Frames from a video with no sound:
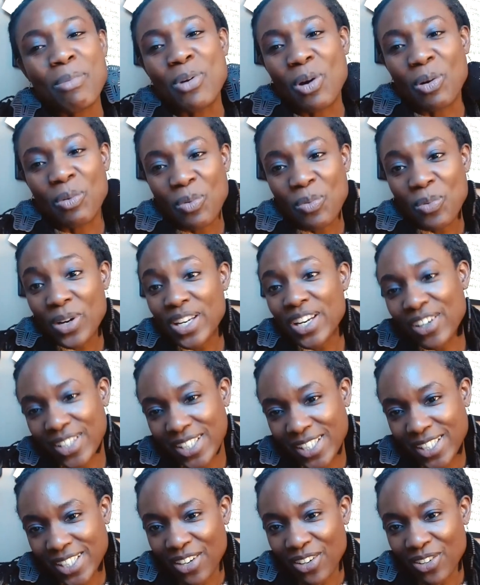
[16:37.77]
Well, one, you're going to
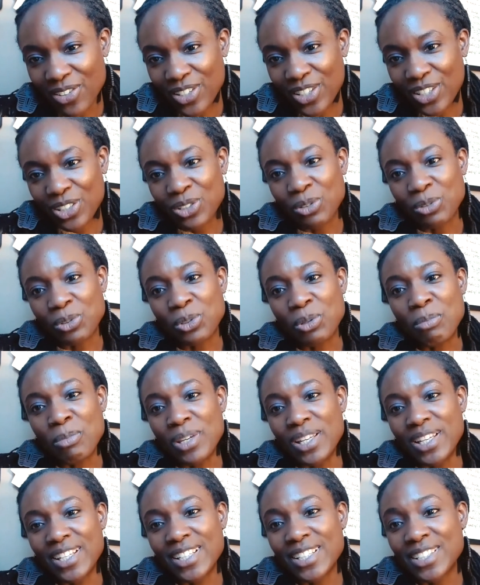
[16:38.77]
share it on your social
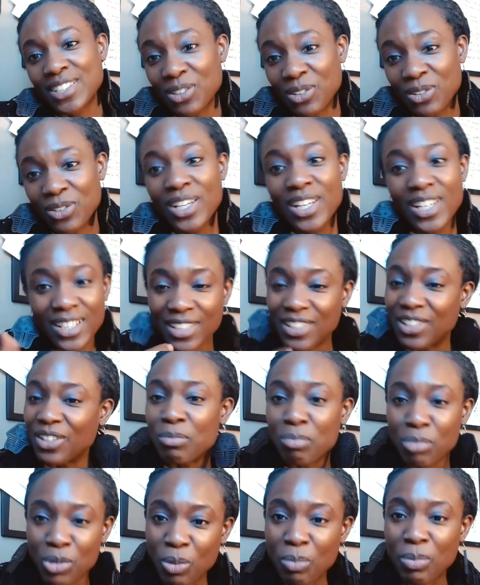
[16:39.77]
media. So
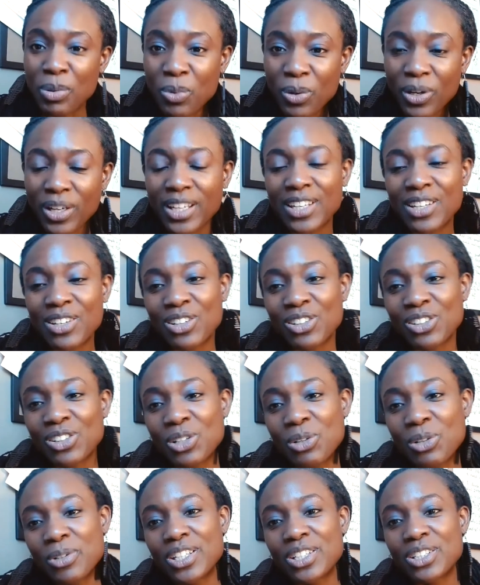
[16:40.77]
you'll be working on
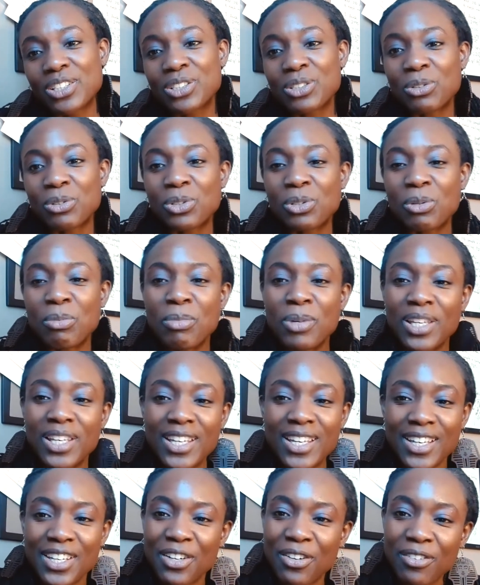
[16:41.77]
growing your social
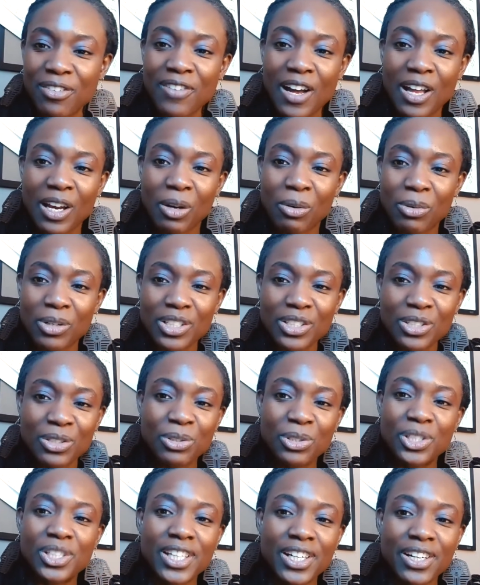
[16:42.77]
media and your followers. So you
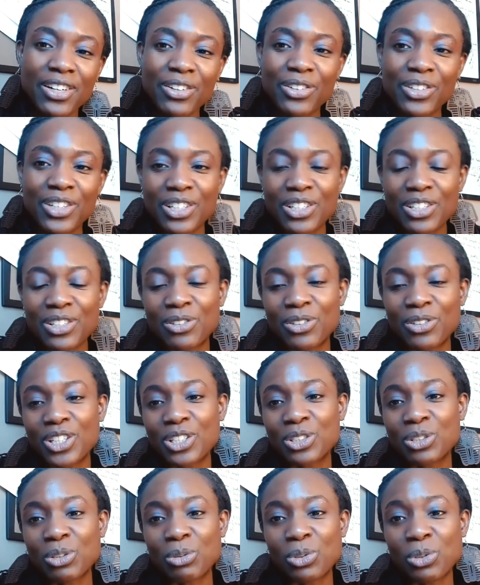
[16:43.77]
share it on your
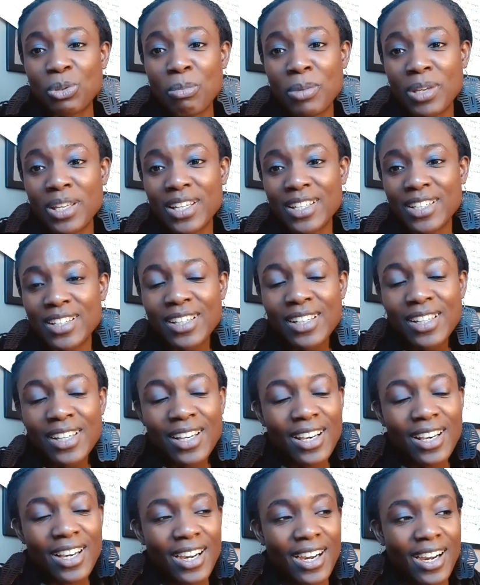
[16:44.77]
social media.
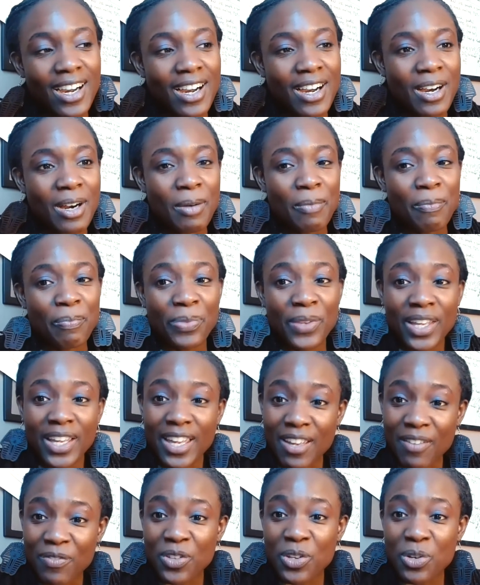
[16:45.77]

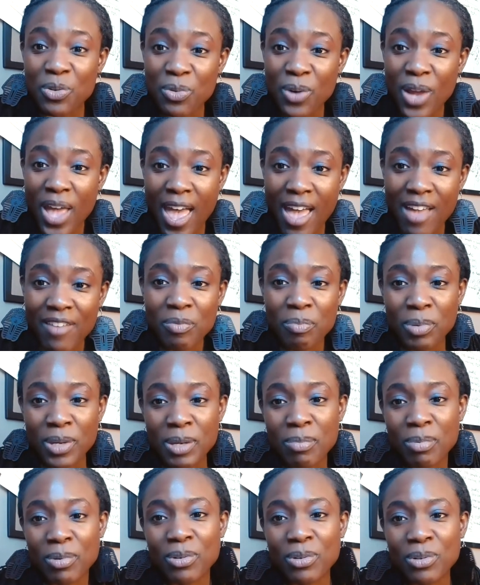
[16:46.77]
If you have
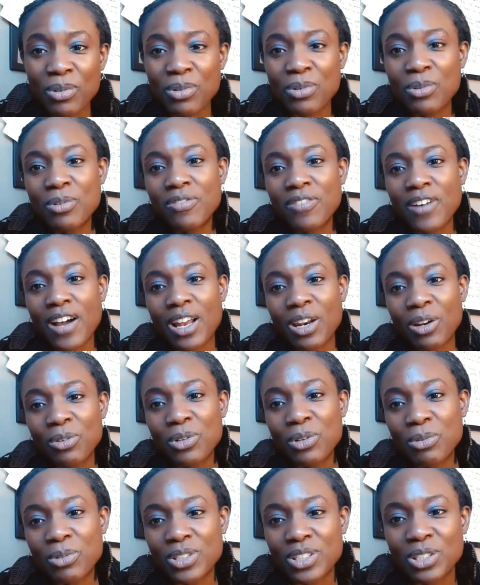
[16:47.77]
people who follow
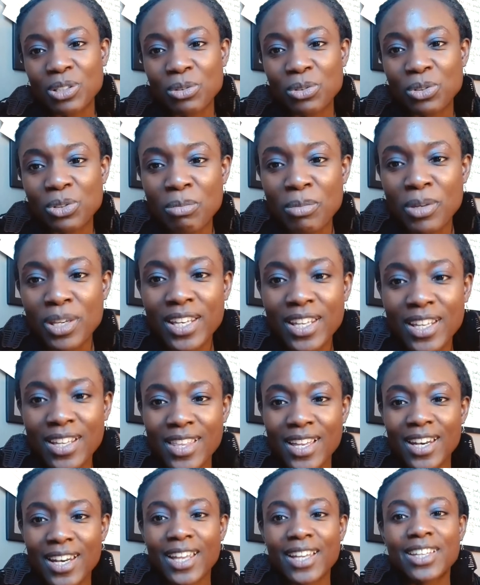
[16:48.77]
you on social media
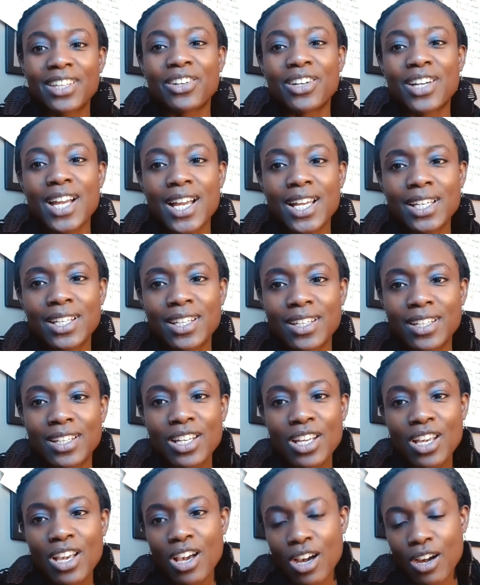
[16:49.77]
that like your content,
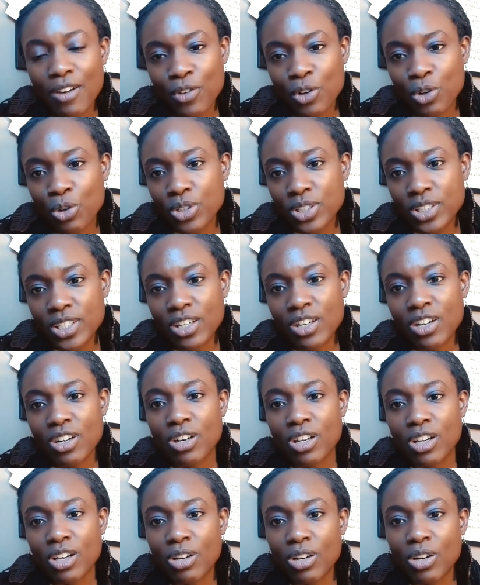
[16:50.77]
of course, they're
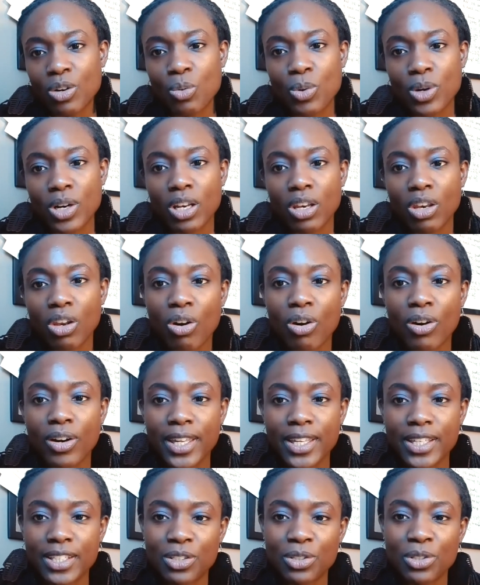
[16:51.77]
going to want to log
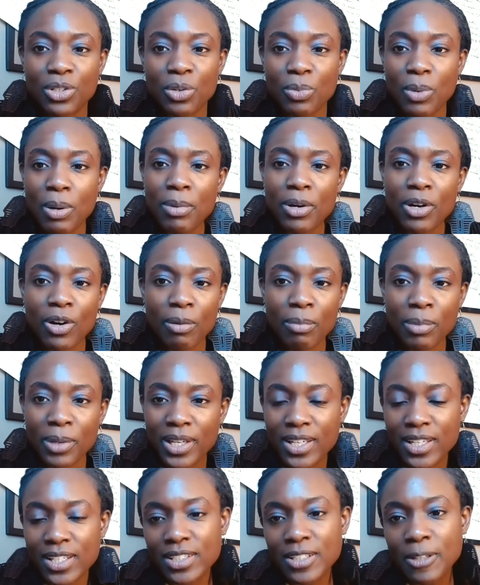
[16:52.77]
into your webinar
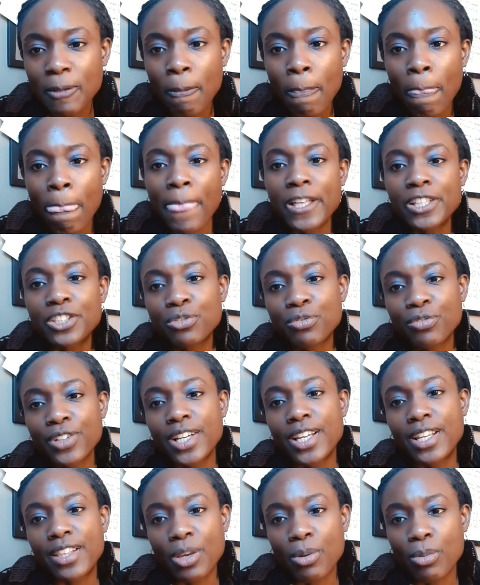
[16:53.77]
because it's
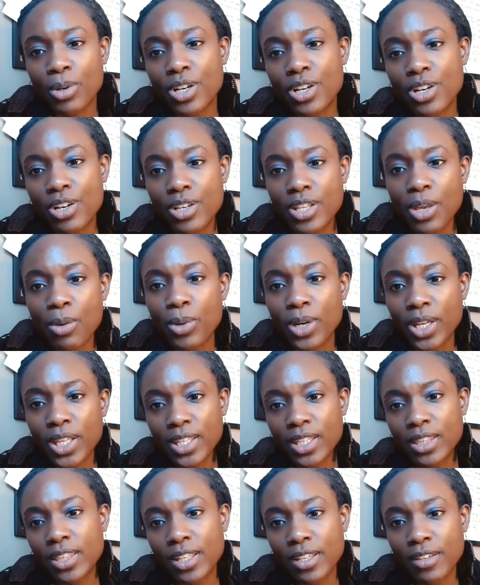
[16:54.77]
free, and they want to
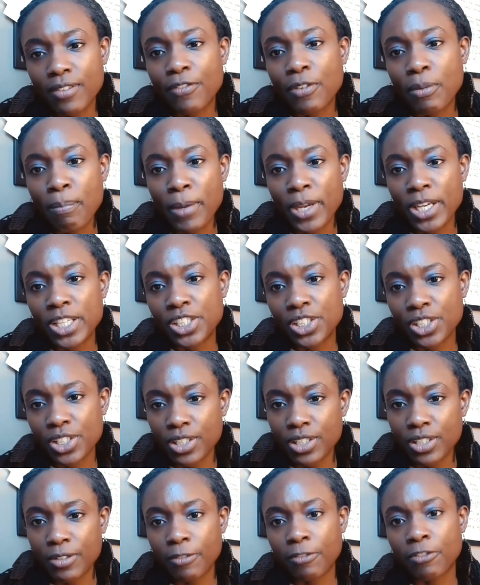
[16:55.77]
get the
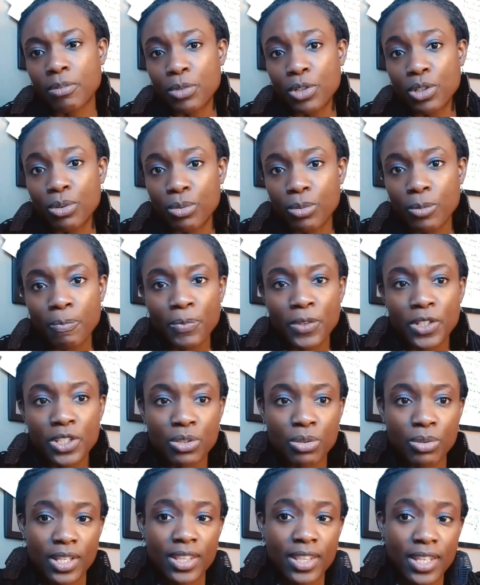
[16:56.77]
information from you
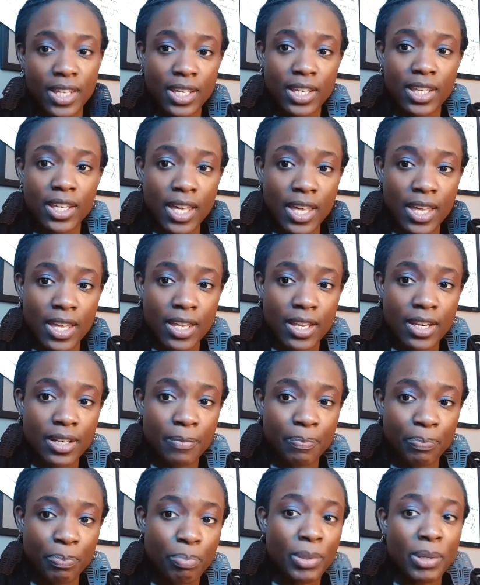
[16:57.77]
so that they can
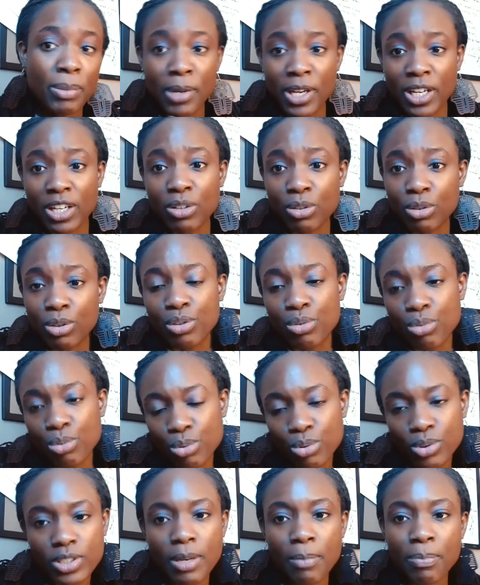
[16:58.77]
be better or do
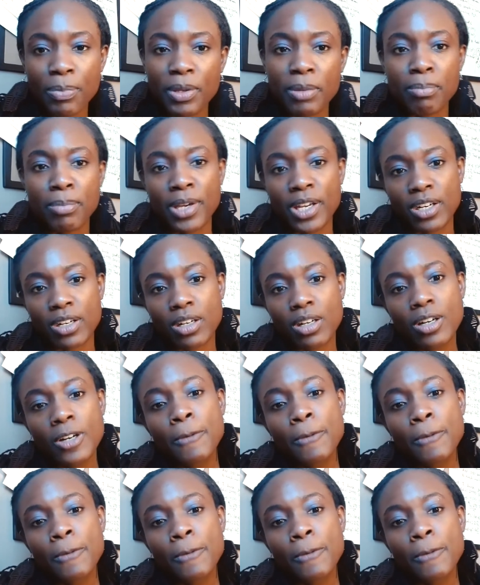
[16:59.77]
something better.